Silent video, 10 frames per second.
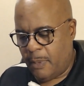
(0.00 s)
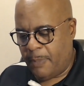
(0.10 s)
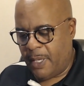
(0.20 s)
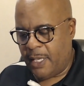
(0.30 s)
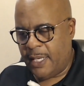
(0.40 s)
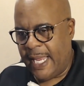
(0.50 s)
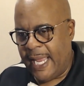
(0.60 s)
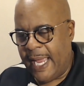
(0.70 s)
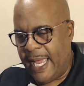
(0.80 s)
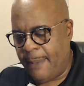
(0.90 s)
But
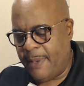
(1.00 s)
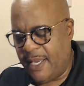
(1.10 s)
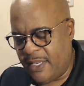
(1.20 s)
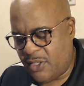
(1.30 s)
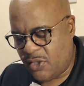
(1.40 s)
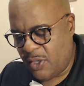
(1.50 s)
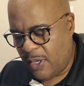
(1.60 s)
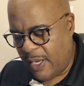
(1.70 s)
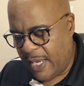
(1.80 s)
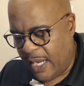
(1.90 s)
Haman is
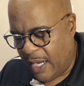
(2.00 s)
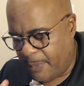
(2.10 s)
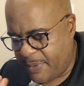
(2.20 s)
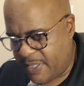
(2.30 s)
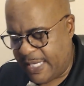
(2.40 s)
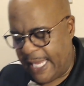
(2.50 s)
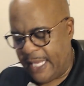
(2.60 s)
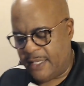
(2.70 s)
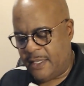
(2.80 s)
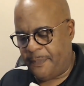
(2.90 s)

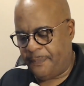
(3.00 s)
upset.